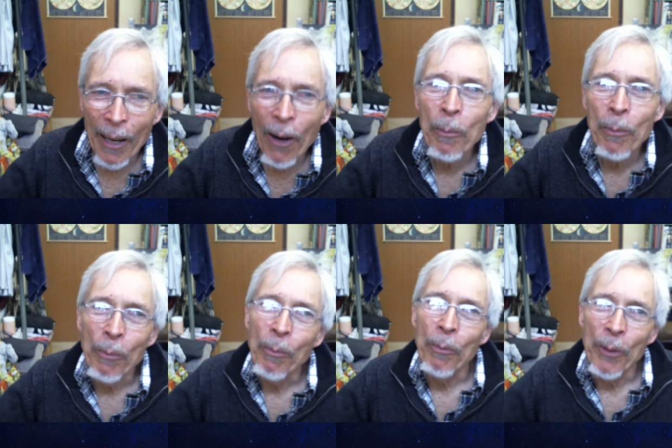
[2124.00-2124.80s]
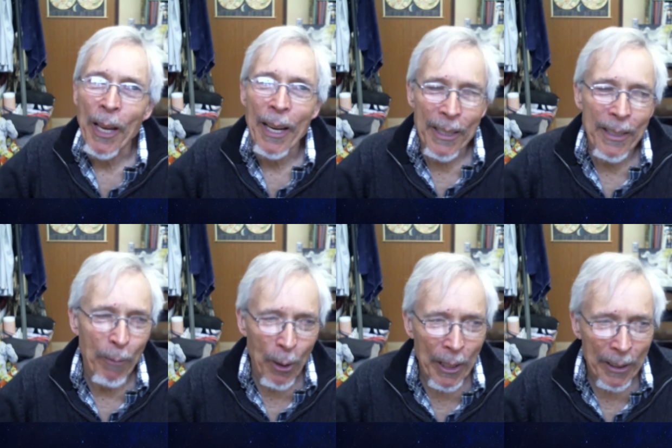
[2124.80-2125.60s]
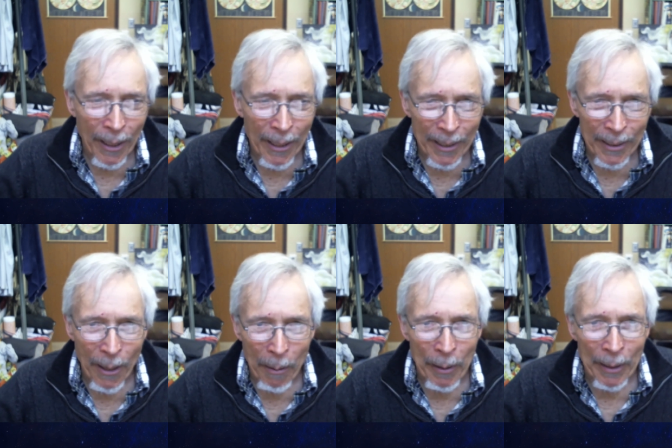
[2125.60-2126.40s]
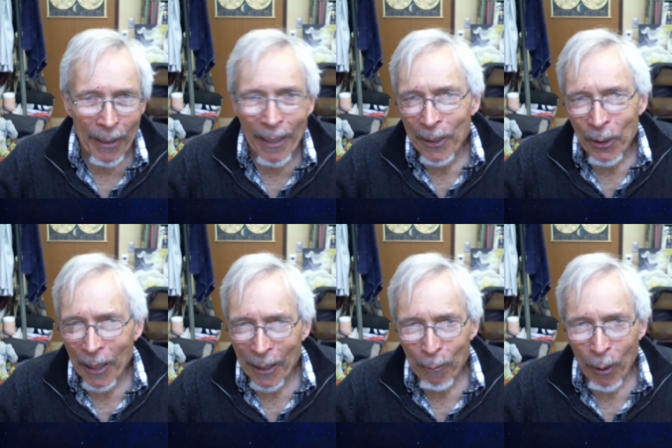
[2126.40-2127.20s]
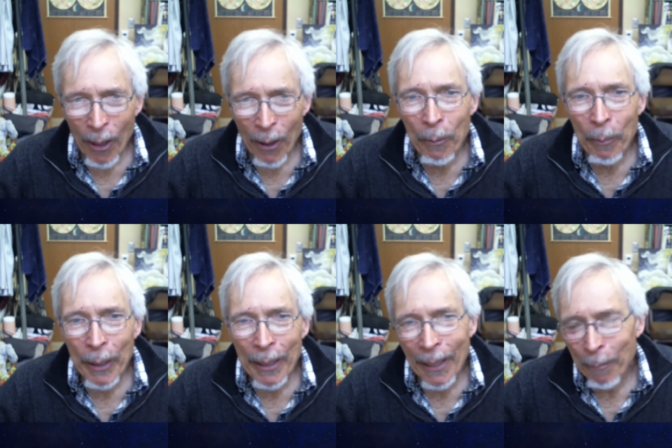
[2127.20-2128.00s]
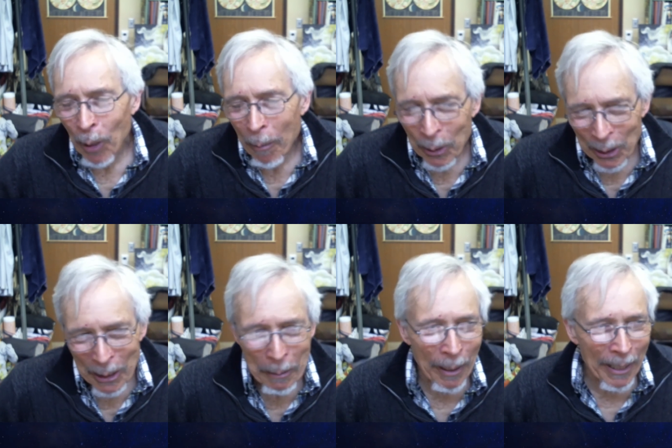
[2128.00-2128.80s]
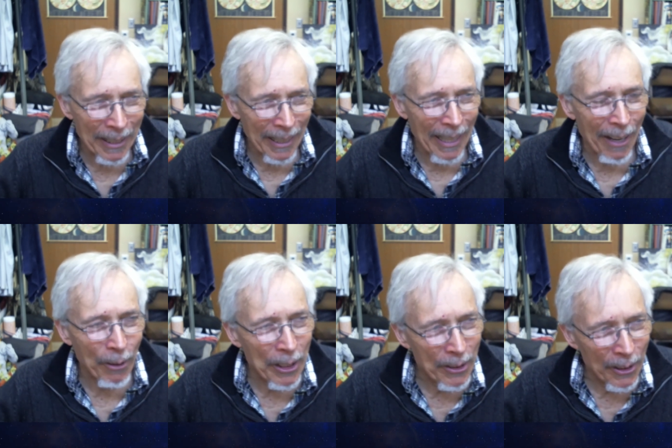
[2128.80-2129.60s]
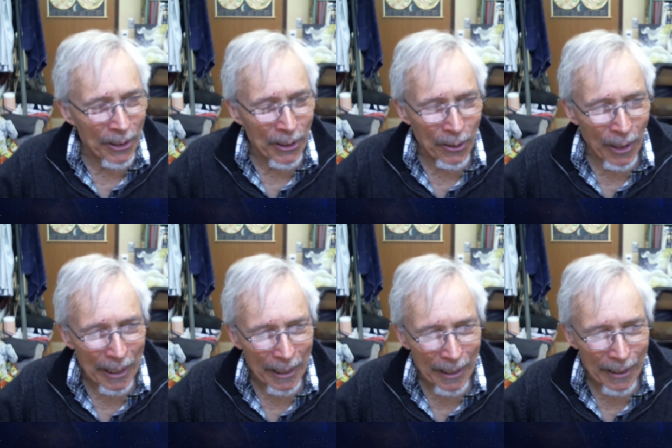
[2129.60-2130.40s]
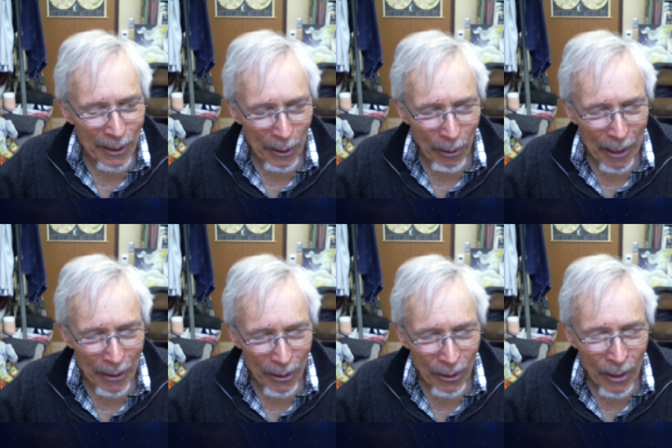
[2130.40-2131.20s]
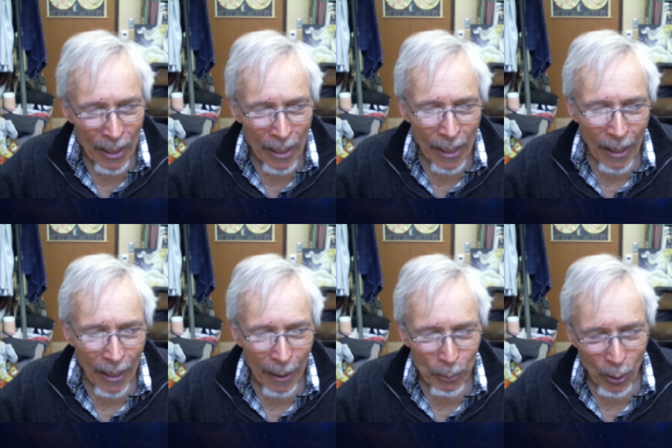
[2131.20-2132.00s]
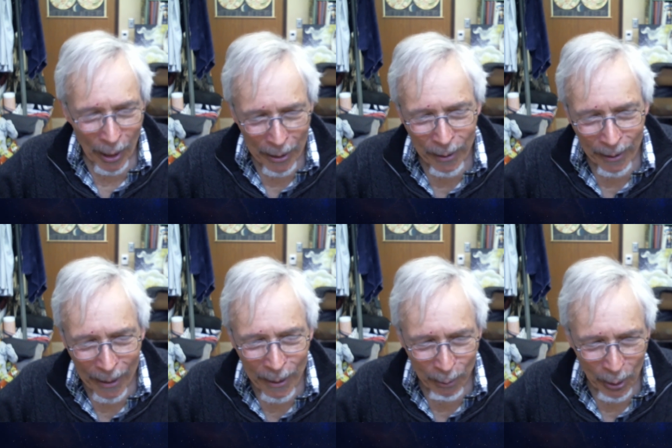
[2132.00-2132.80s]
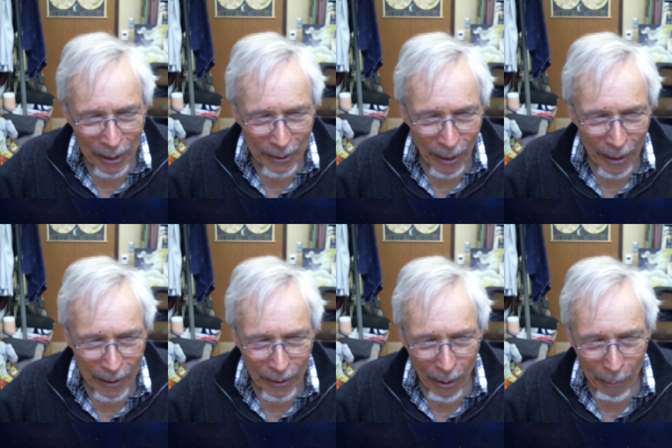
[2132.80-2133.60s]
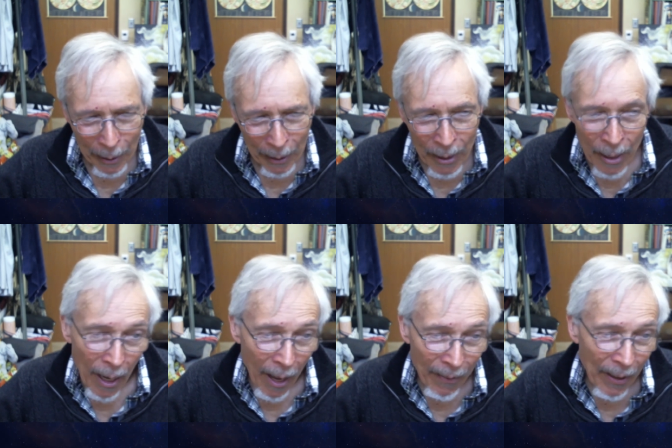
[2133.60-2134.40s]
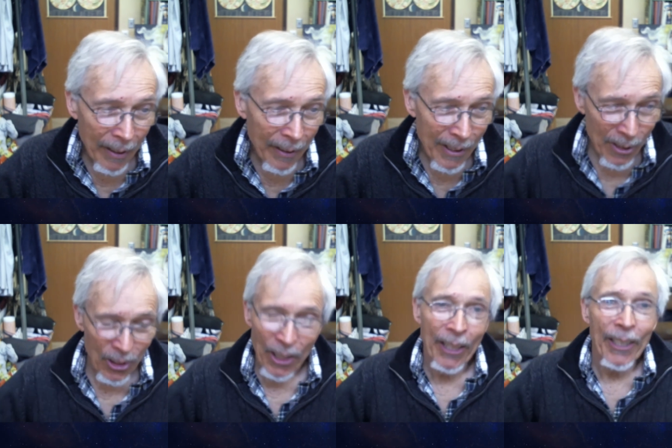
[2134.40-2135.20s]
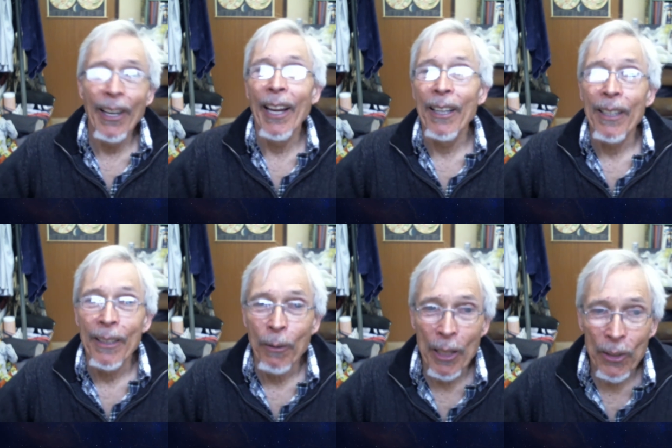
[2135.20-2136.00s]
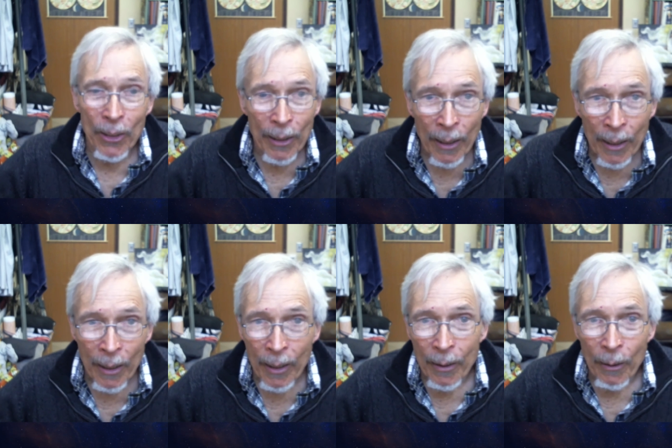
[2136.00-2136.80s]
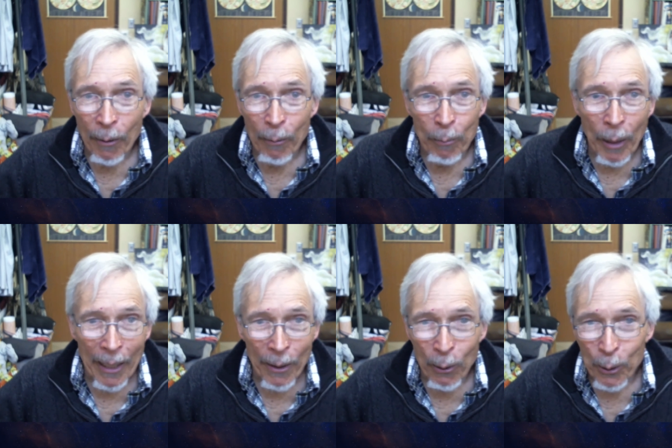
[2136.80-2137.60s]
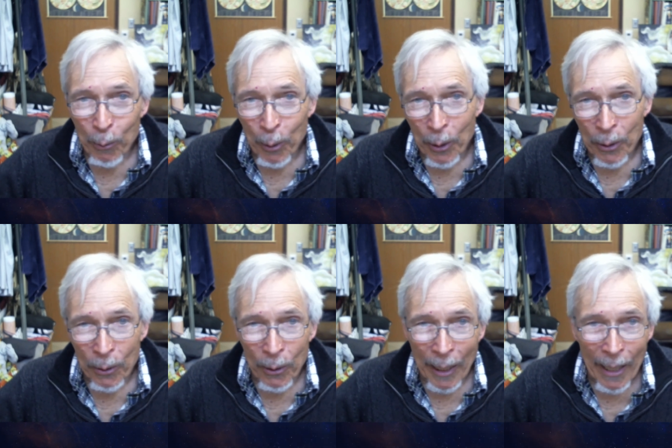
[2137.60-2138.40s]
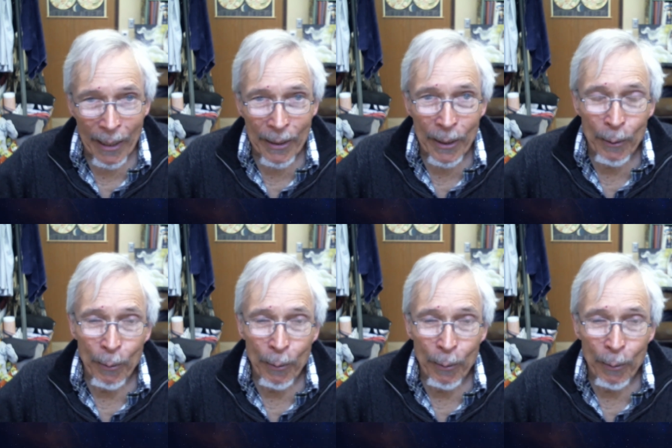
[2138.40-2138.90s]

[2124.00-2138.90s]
hope it is a very exciting topic that I try and follow, but I'm not participating in that research directly. It's theoretical. So that's a very exciting topic. And then this chicken and egg question of black holes first or galaxies